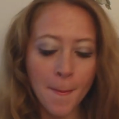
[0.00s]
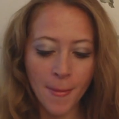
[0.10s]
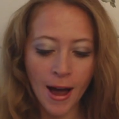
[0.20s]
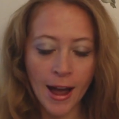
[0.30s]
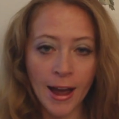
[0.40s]

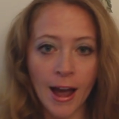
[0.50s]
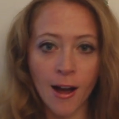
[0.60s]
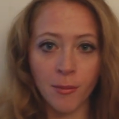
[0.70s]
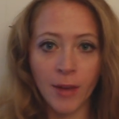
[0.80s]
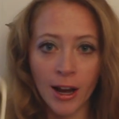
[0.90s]
by,
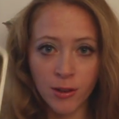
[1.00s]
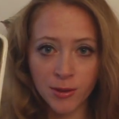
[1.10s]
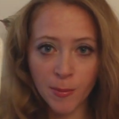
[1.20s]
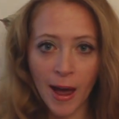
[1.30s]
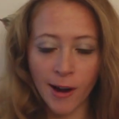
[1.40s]
I use
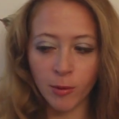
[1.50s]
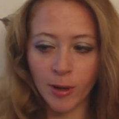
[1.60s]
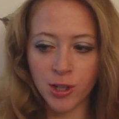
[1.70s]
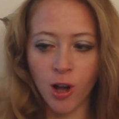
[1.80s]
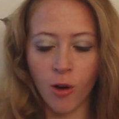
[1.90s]
a paddle
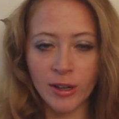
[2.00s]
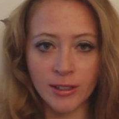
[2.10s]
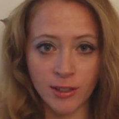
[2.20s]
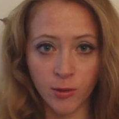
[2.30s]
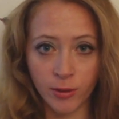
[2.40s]
brush always
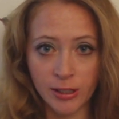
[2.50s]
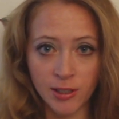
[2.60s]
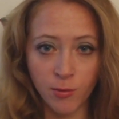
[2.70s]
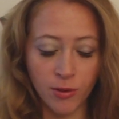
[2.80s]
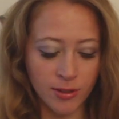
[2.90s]
because it really
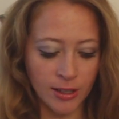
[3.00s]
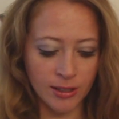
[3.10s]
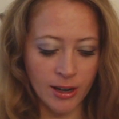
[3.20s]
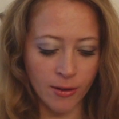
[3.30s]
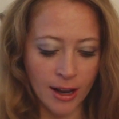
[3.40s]
smooths things
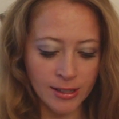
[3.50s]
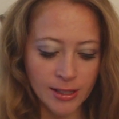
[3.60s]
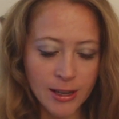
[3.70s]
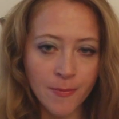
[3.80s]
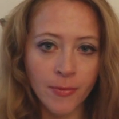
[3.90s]
down
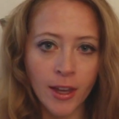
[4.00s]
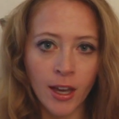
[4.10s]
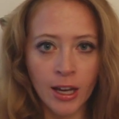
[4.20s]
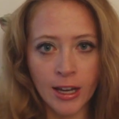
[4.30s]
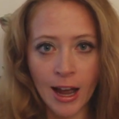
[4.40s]
nicely,
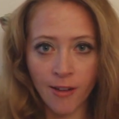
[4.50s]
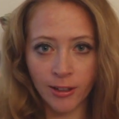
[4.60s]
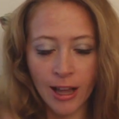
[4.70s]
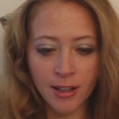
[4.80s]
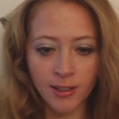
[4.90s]
and I have
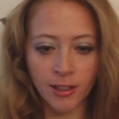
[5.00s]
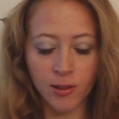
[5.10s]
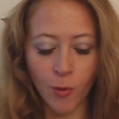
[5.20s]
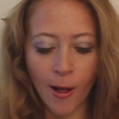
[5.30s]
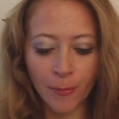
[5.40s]
an elastic
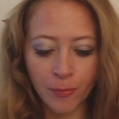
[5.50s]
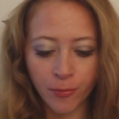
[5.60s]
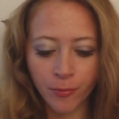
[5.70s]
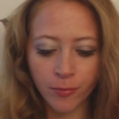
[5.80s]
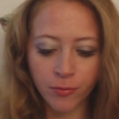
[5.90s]
as well.
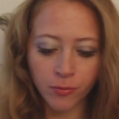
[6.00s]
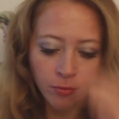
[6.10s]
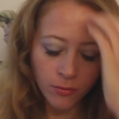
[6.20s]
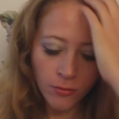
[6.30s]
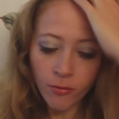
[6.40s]

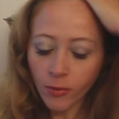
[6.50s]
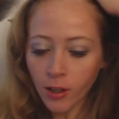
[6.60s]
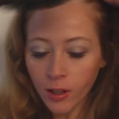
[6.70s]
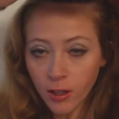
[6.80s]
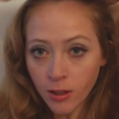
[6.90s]

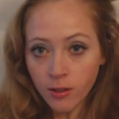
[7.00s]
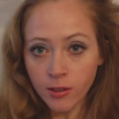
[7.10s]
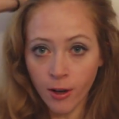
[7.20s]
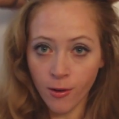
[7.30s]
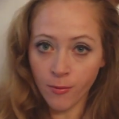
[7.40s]

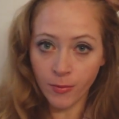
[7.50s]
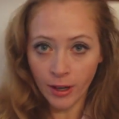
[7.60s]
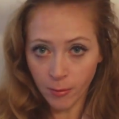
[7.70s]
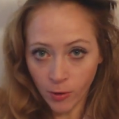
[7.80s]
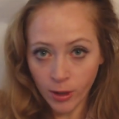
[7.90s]
So
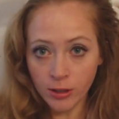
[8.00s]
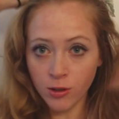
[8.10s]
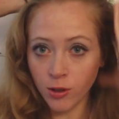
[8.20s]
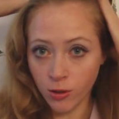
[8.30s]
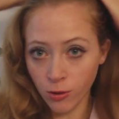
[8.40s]
I'm going
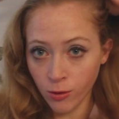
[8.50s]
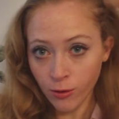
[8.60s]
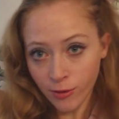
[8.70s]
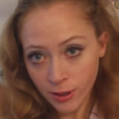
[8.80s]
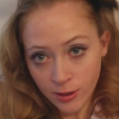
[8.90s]
to
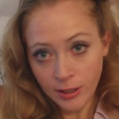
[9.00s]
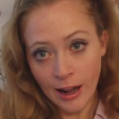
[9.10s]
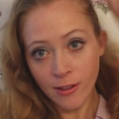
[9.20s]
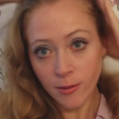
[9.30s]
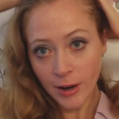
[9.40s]
first
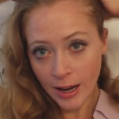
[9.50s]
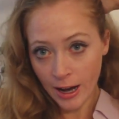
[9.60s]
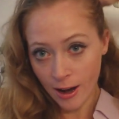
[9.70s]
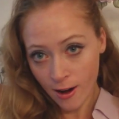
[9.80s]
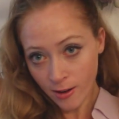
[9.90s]
gather my
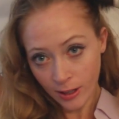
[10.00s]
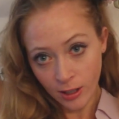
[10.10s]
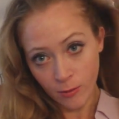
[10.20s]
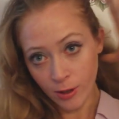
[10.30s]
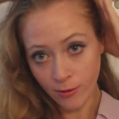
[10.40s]
hair
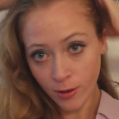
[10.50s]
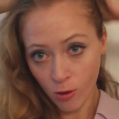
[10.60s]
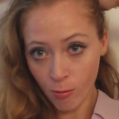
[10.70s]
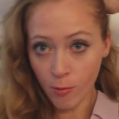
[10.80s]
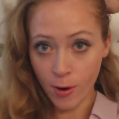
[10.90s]
like you would with a
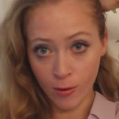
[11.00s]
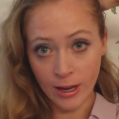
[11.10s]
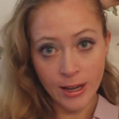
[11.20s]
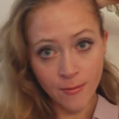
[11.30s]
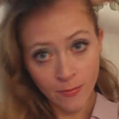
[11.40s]
normal
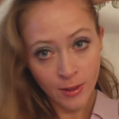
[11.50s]
pony,